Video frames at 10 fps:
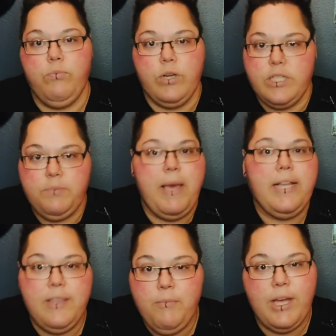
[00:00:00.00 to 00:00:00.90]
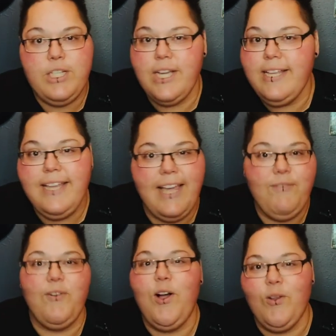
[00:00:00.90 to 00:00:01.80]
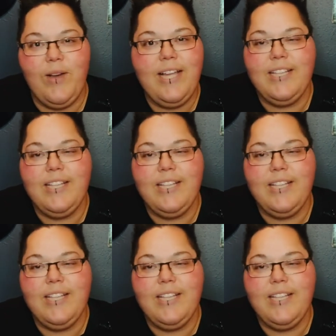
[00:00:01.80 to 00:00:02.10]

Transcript: respect the budget and follow it.